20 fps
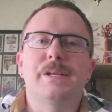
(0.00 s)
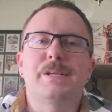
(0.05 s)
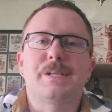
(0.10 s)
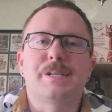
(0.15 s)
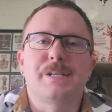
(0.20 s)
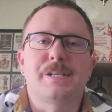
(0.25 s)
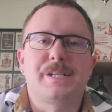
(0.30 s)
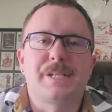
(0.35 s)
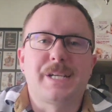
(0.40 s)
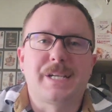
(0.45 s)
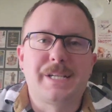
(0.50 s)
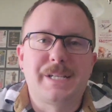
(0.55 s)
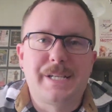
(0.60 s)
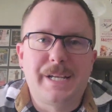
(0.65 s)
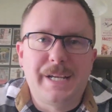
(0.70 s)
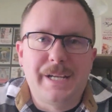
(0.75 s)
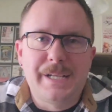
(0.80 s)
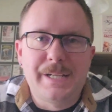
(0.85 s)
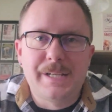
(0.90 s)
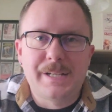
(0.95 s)

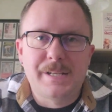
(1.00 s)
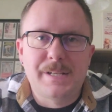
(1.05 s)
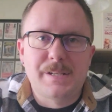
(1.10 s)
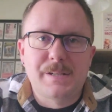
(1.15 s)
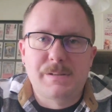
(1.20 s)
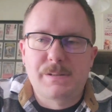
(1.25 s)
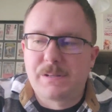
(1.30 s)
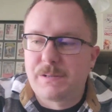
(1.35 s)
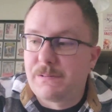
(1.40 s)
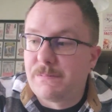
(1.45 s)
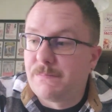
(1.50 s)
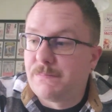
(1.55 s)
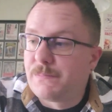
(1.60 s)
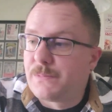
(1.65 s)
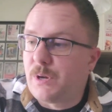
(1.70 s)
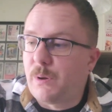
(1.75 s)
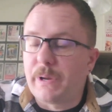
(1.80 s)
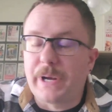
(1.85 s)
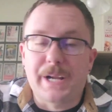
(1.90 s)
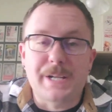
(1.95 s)
16
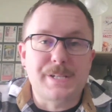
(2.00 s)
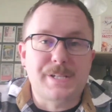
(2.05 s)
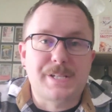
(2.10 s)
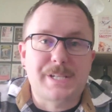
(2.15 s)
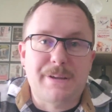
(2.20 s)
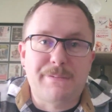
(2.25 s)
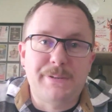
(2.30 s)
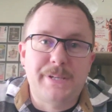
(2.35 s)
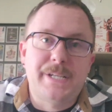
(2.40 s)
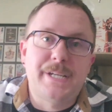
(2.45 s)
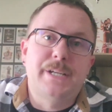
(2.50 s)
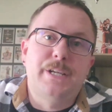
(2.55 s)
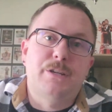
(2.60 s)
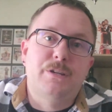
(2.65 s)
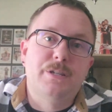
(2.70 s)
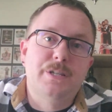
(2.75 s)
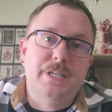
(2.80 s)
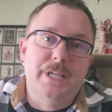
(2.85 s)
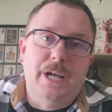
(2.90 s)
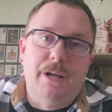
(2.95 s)
going on 17
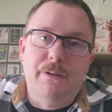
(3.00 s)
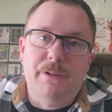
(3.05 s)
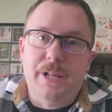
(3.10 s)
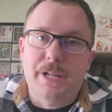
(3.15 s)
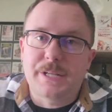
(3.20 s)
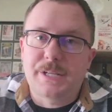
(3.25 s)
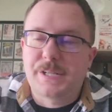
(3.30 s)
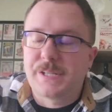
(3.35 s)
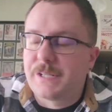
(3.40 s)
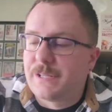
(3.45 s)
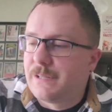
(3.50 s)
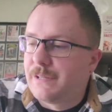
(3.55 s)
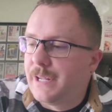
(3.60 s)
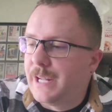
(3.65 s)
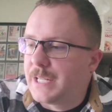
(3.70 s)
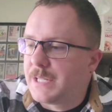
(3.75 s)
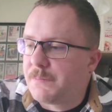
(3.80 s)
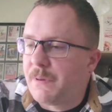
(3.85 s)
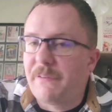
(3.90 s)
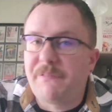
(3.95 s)
years now.
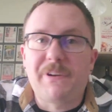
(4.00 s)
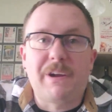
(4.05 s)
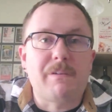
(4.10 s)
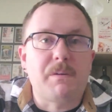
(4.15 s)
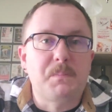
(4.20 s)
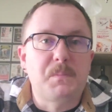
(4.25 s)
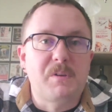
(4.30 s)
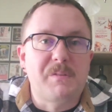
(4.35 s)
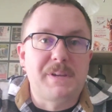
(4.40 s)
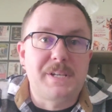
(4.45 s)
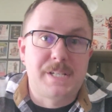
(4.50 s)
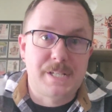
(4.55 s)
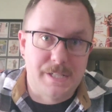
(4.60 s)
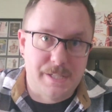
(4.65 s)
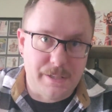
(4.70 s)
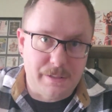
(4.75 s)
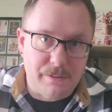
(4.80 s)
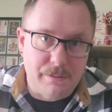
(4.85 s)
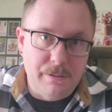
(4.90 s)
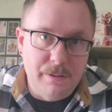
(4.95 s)
That's my favorite movie
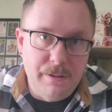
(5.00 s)
still.